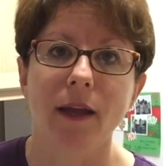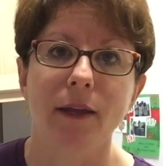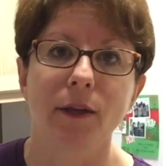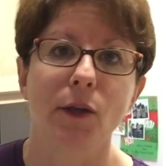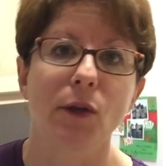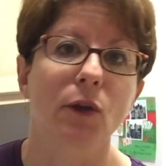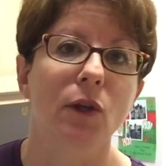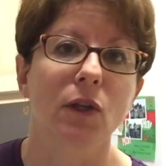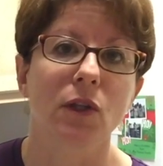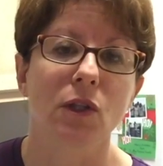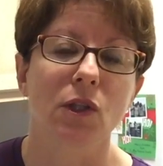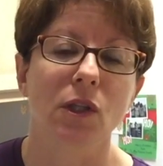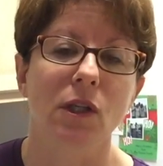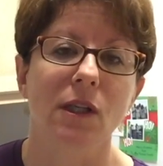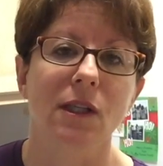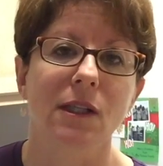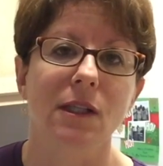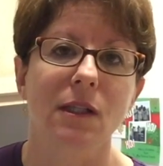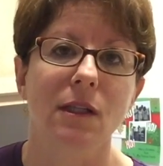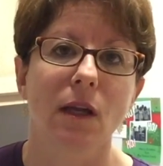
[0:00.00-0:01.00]
and you can
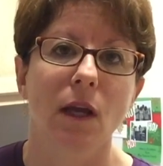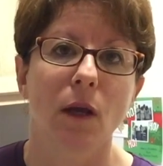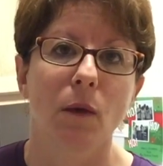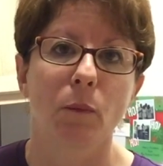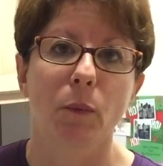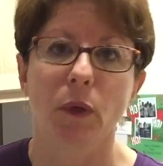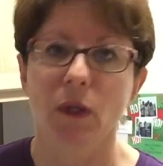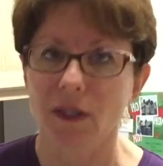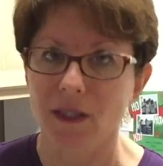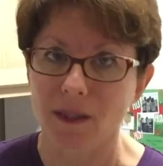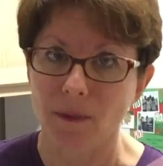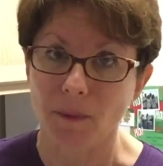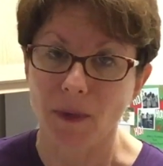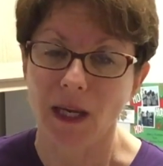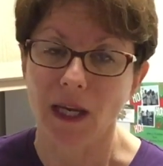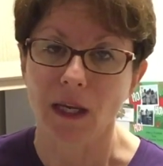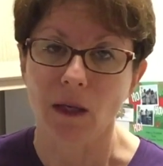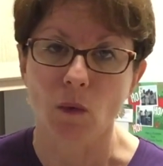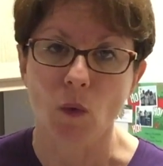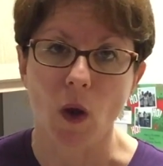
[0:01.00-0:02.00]
just put some
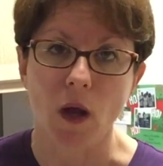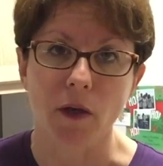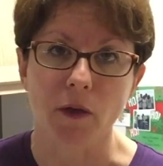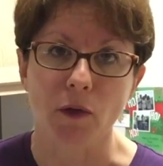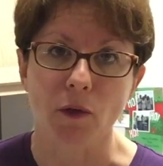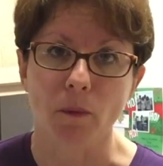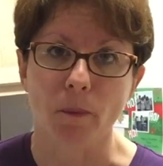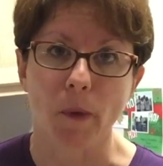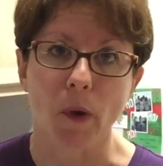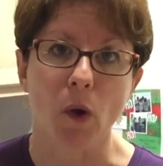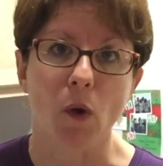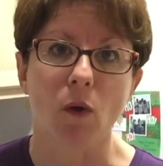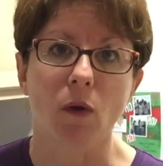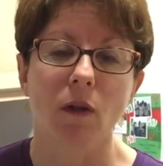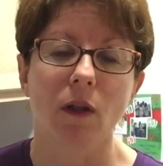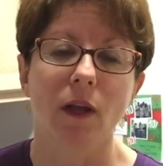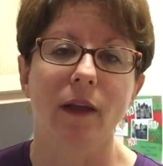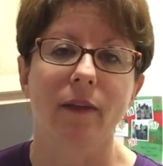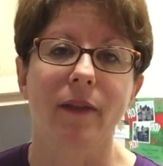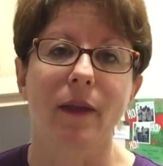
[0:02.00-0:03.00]
quinoa in your
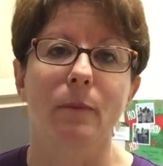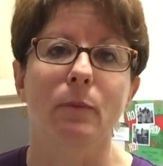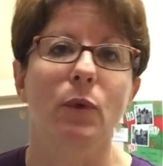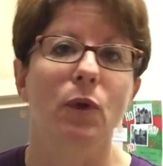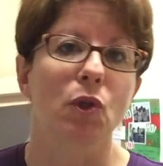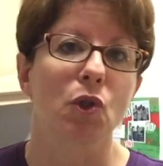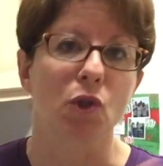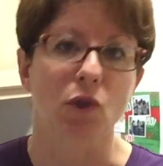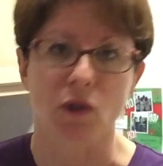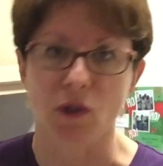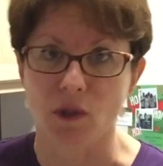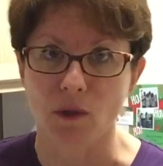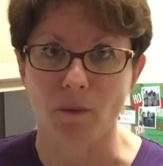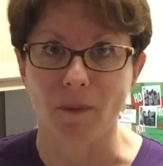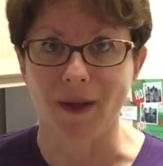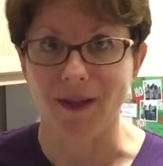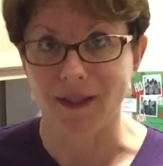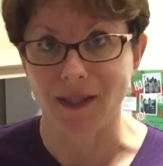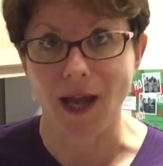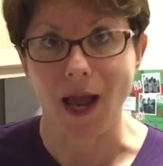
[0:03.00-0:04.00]
bowl and then put your
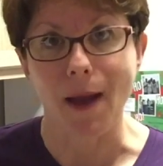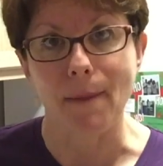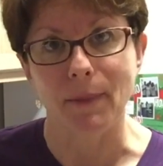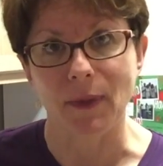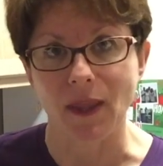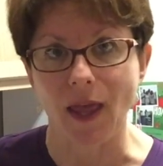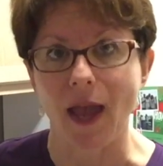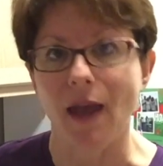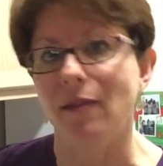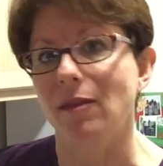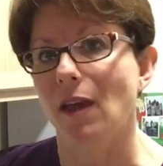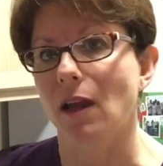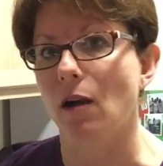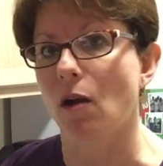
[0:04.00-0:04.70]
soup on top of that. That